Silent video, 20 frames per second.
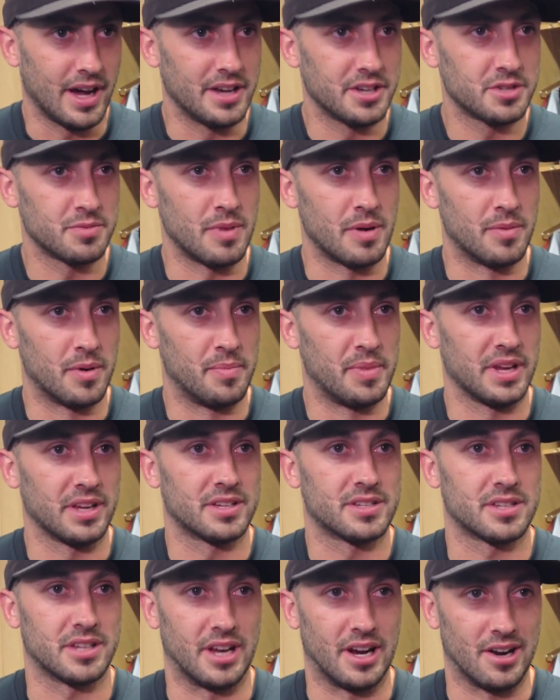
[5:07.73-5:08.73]
I just remember being
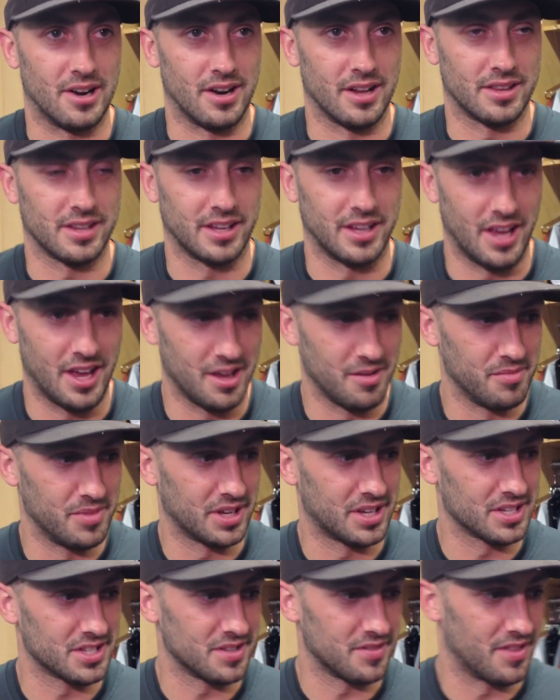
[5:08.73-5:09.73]
scared at the game
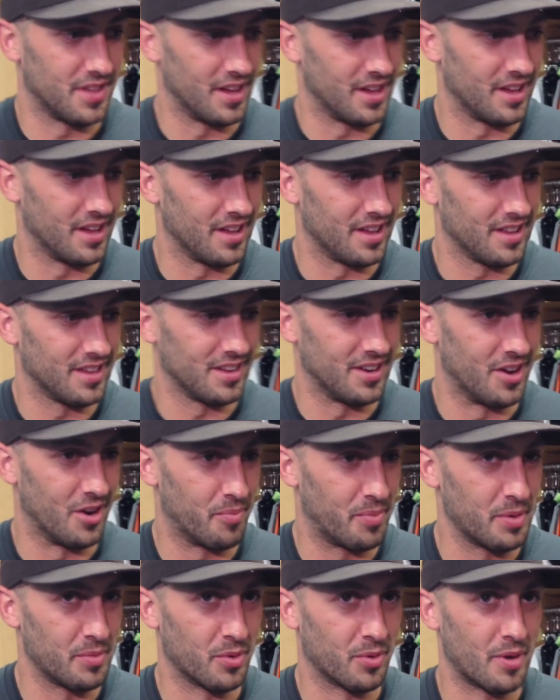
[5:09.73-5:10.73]
because of the, you know,
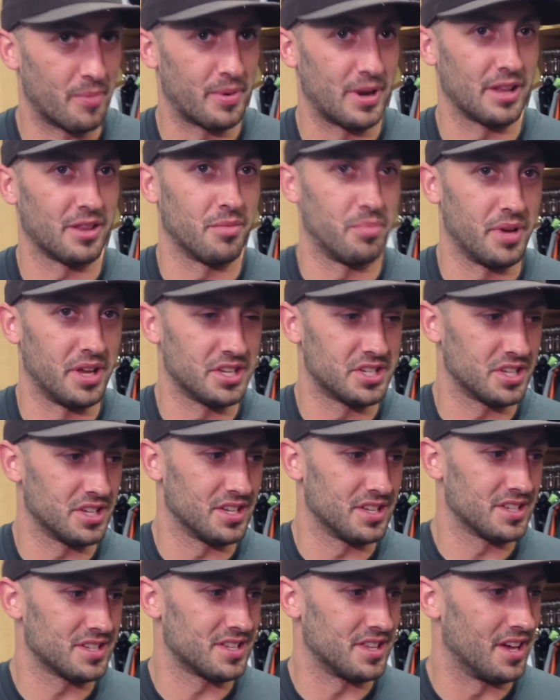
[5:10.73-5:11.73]
people ripping out the
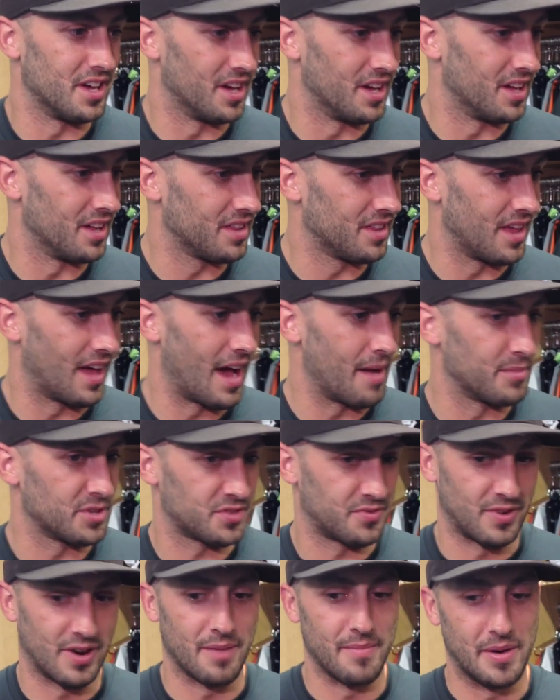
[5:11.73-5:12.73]
benches, the
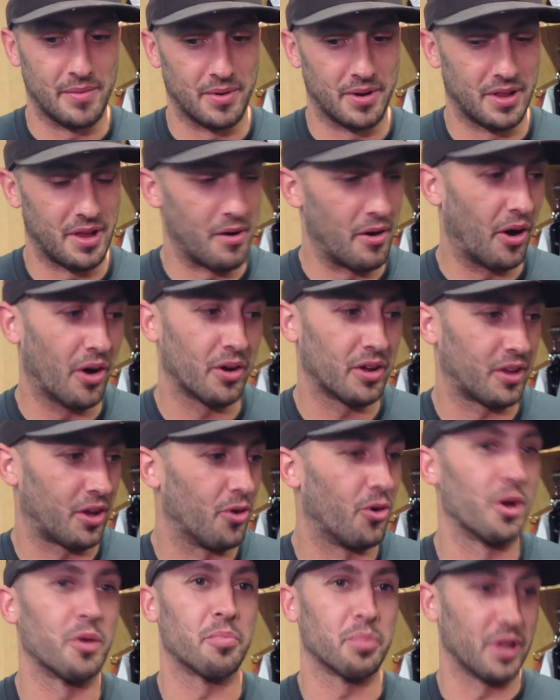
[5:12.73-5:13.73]
atmosphere. I remember they could
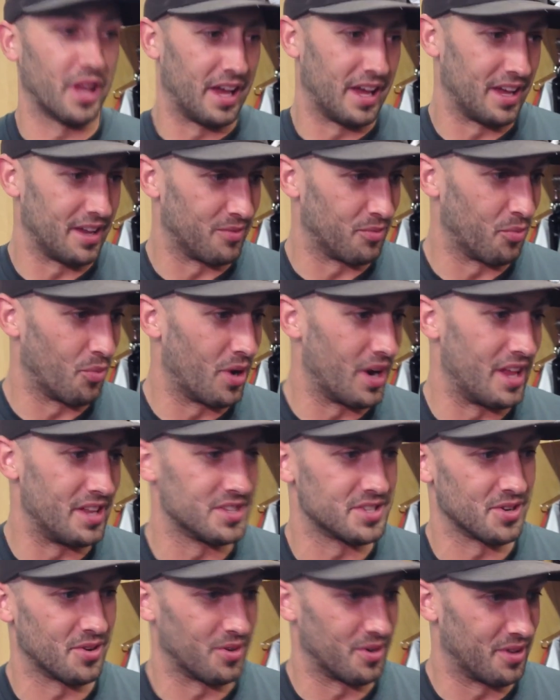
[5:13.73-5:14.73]
only play in one
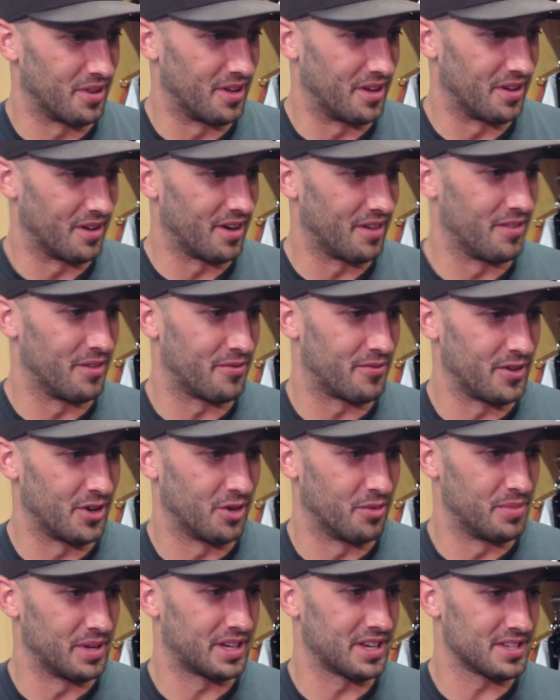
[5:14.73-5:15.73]
end zone of the
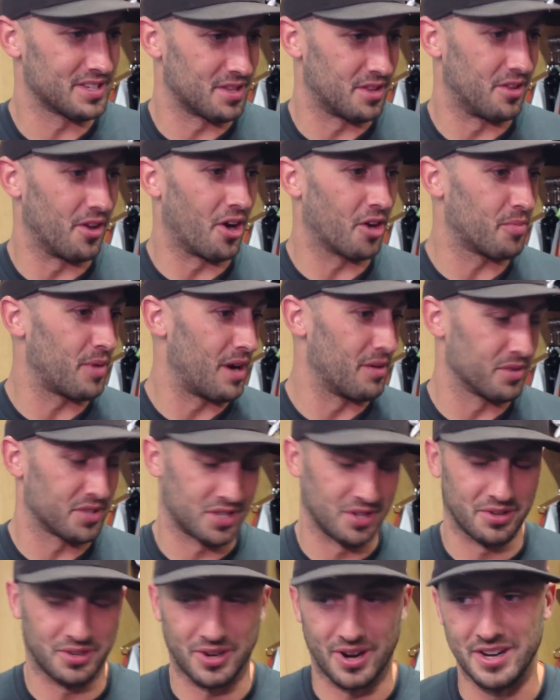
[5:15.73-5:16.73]
field because the audience
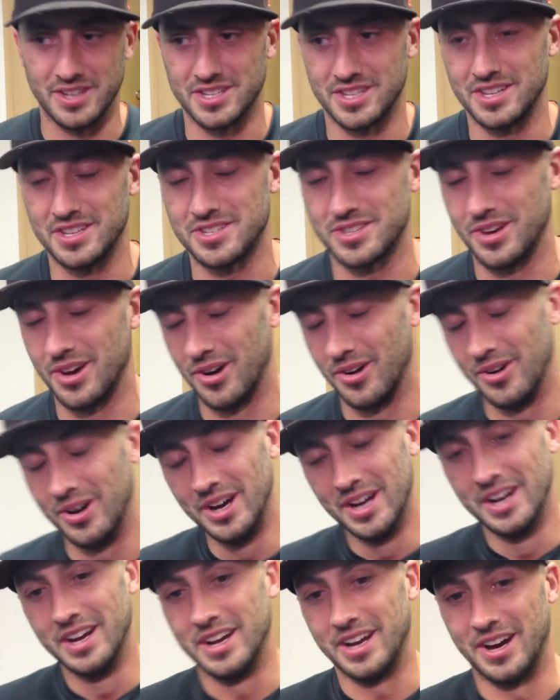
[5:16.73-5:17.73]
was so crazy. So
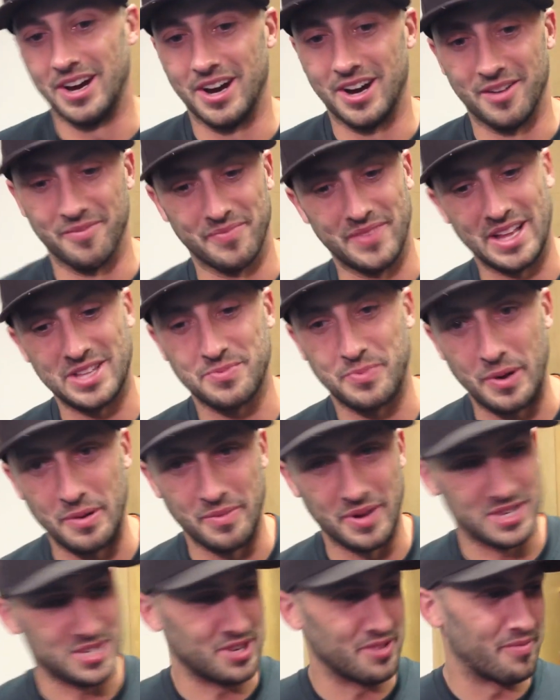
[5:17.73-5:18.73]
that's pretty
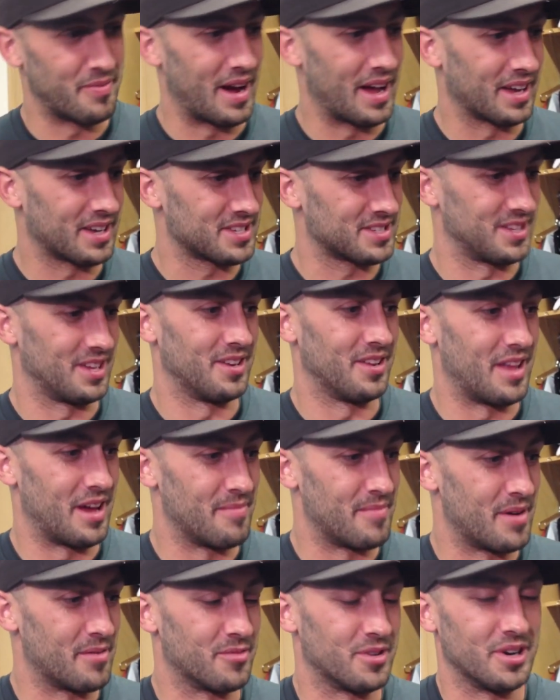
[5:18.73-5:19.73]
much my extent of
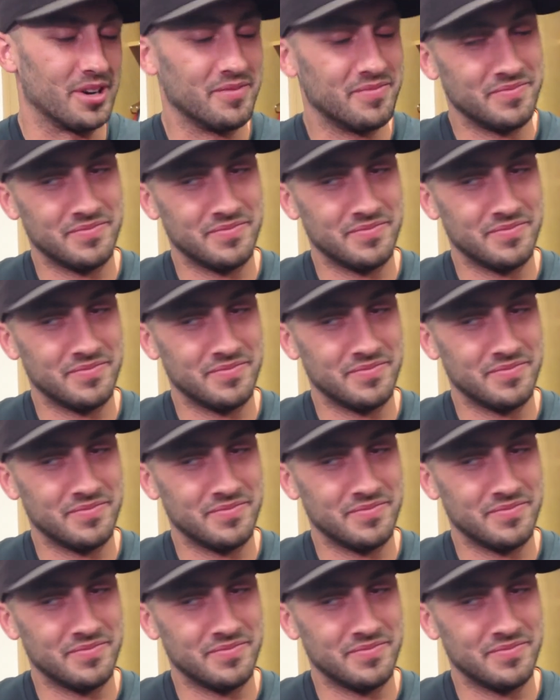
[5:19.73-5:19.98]
that memory.